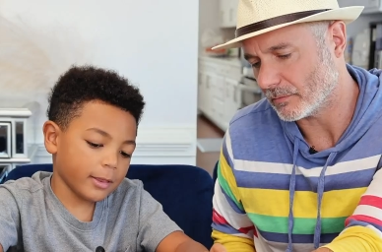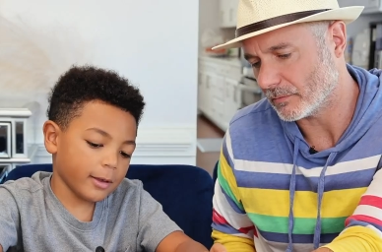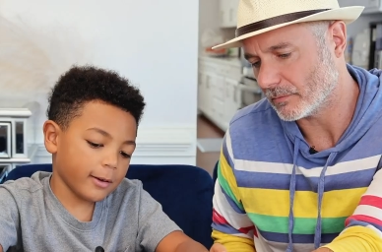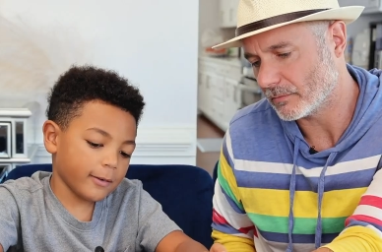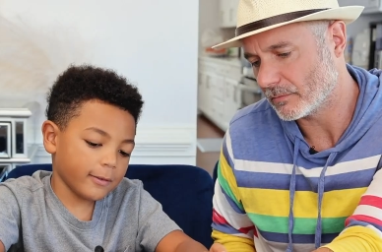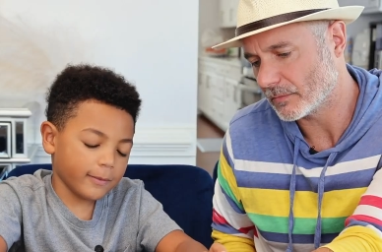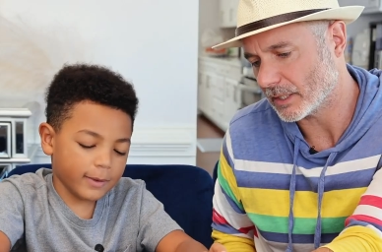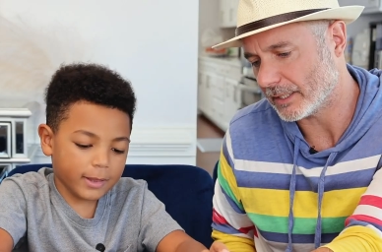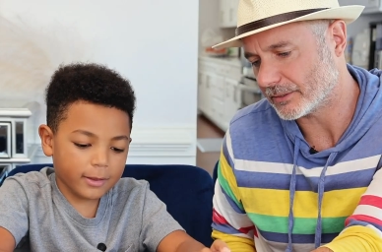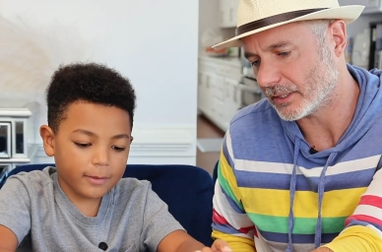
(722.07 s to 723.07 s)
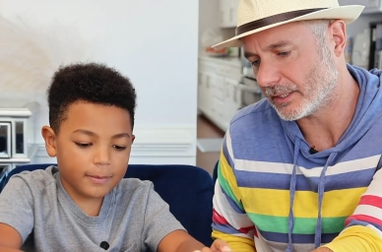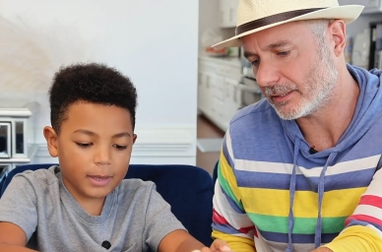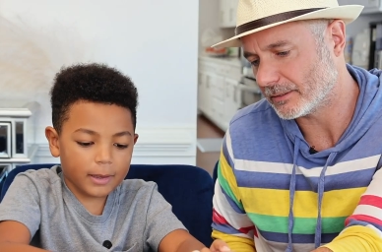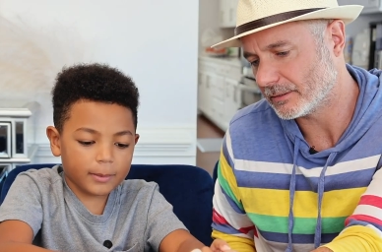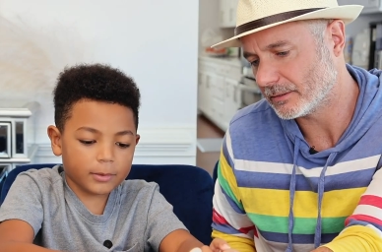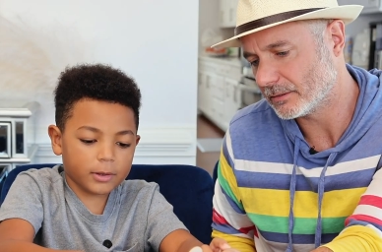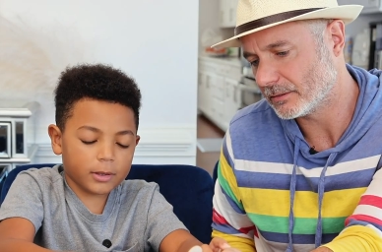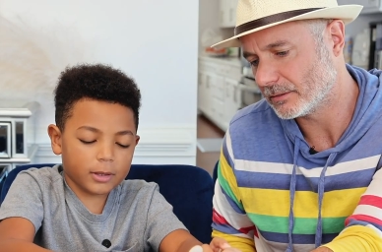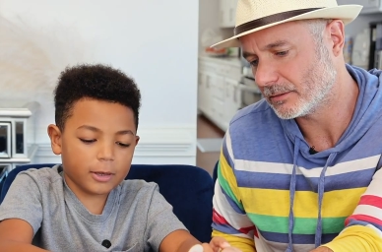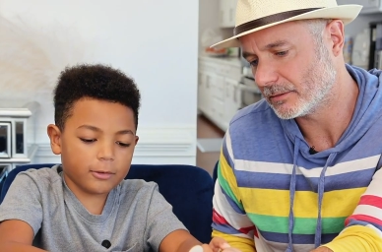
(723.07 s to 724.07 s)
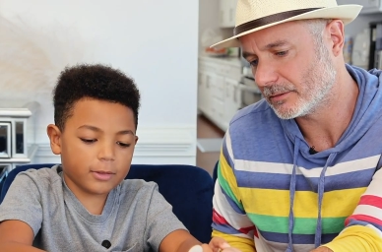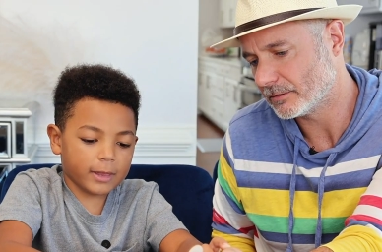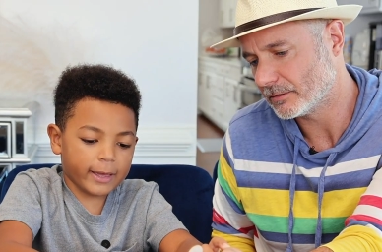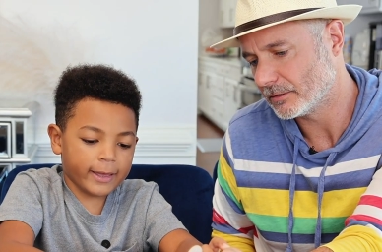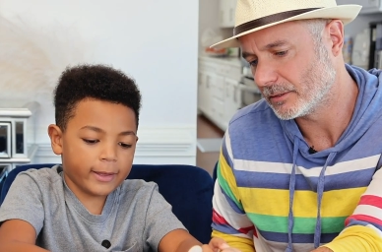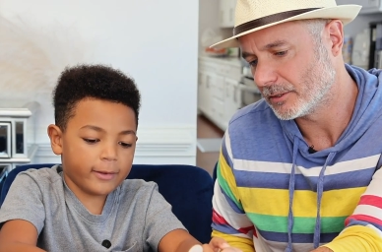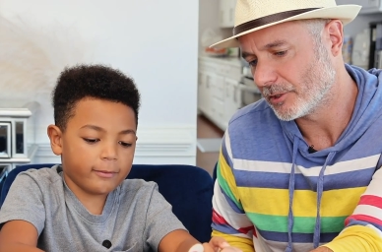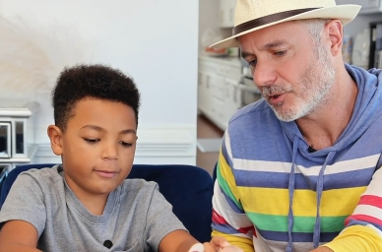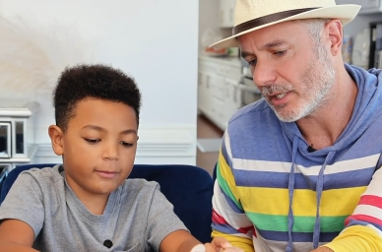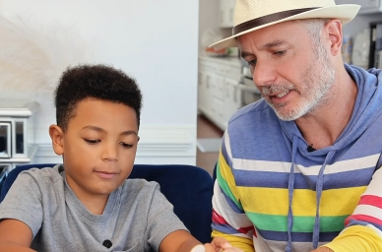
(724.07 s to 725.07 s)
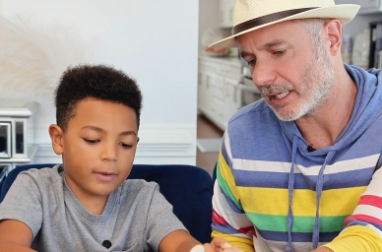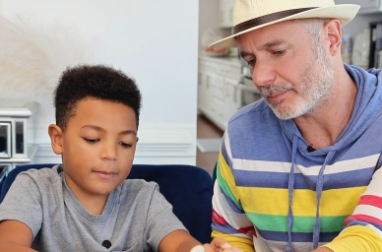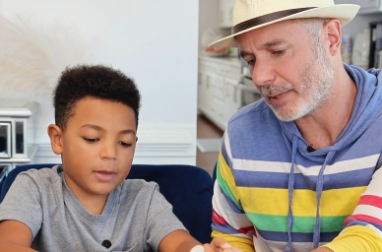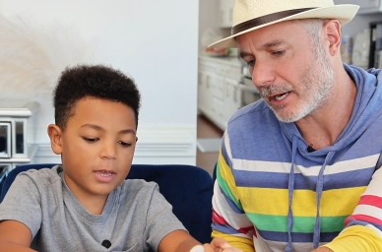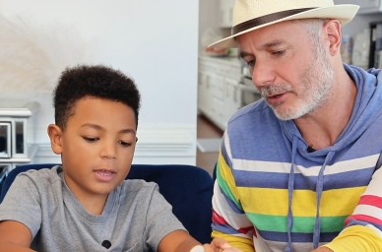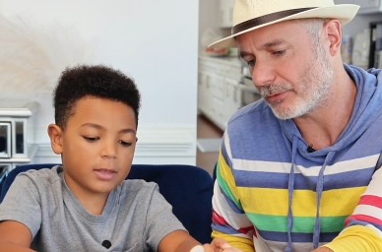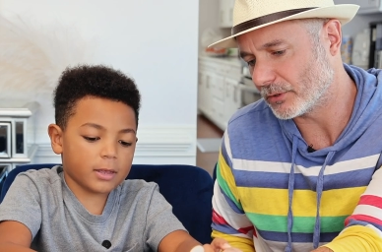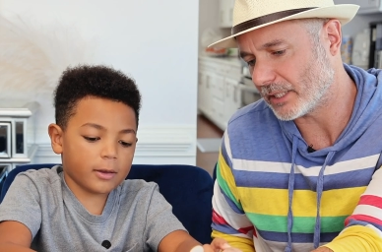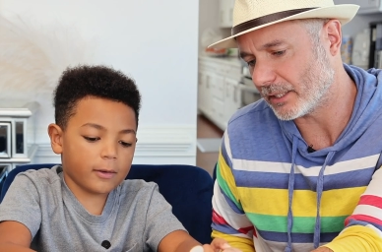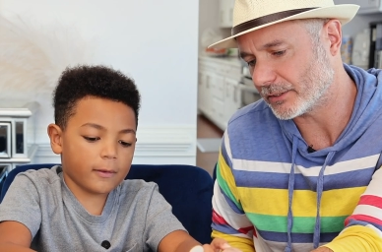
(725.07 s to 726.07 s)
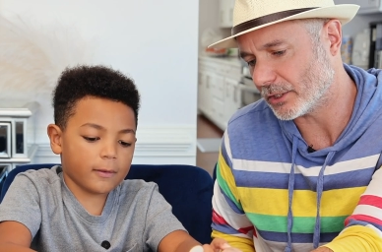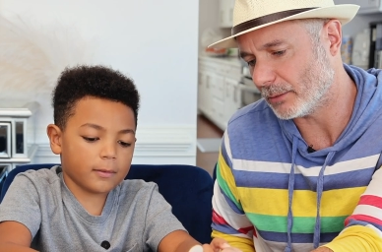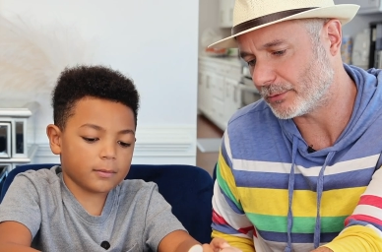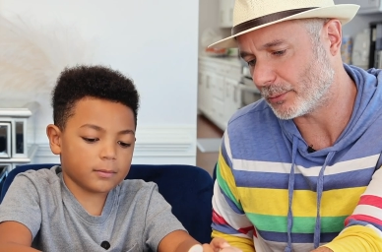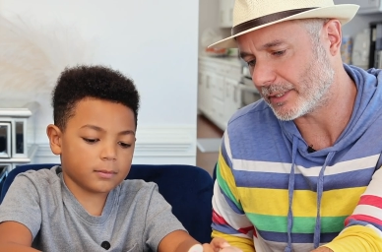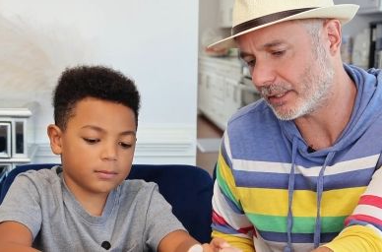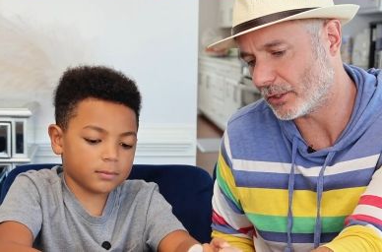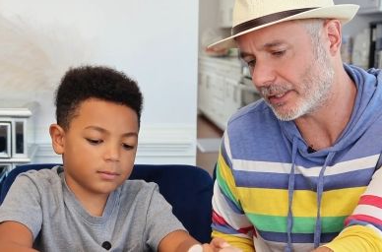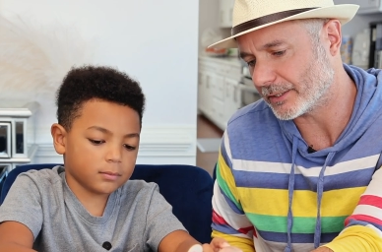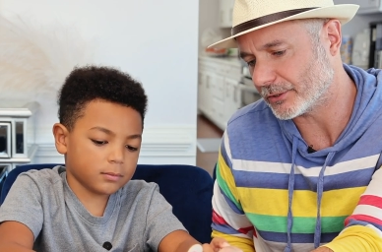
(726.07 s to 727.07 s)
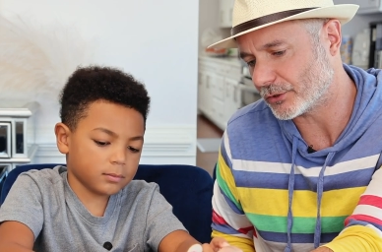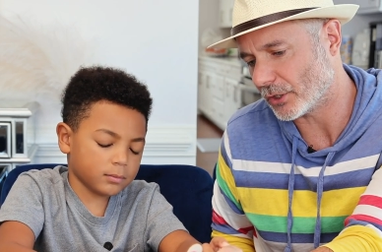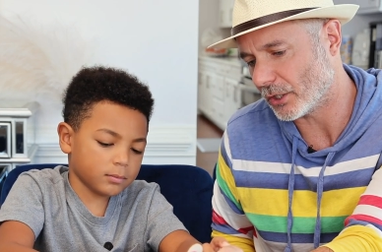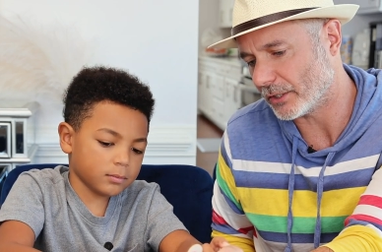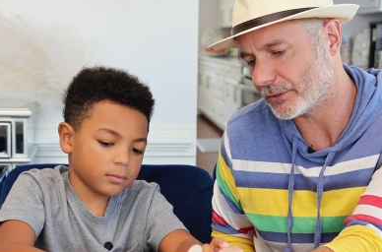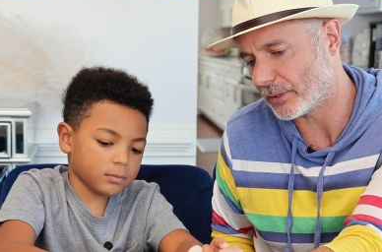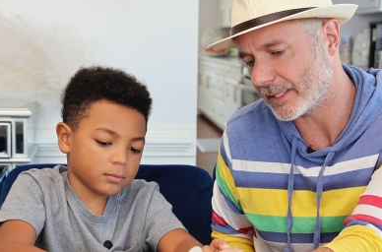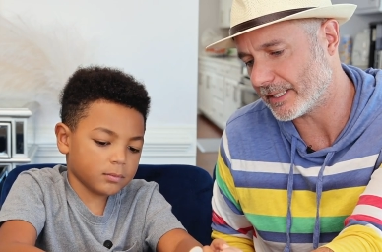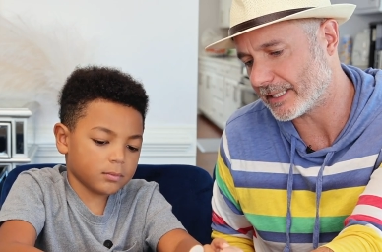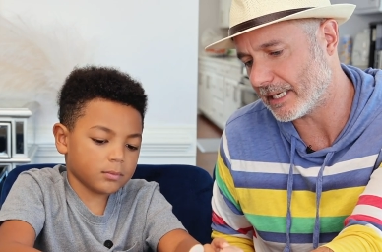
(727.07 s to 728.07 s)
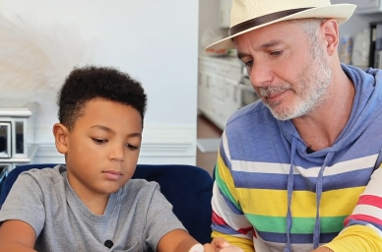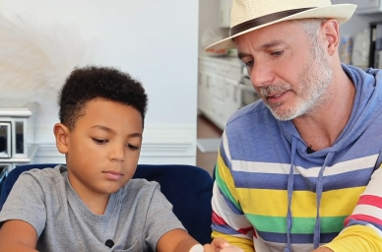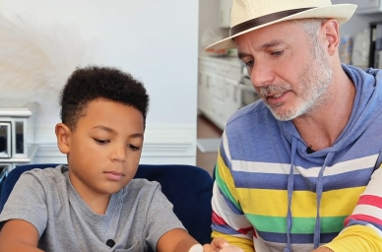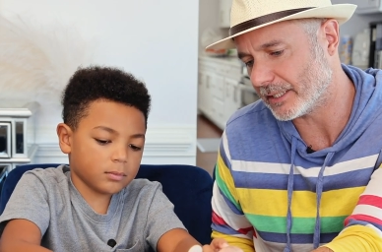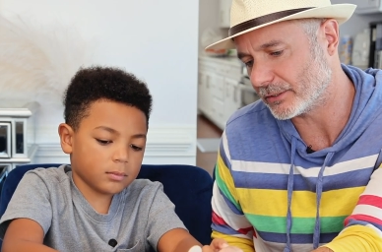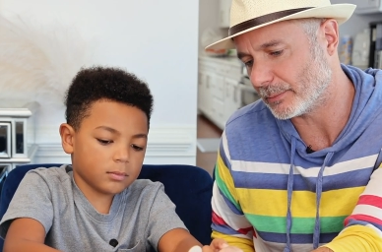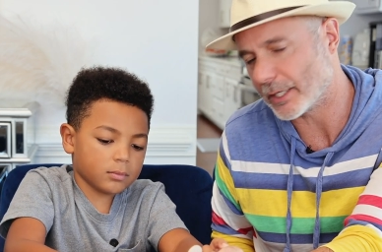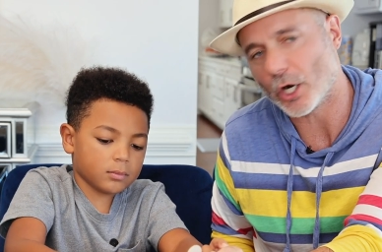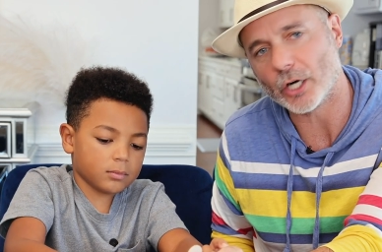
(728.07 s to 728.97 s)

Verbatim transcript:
Speaker 1: so we should be able to use it. I
Speaker 2: got a powerful telescope so we can look at the stars. So I think camping today is gonna be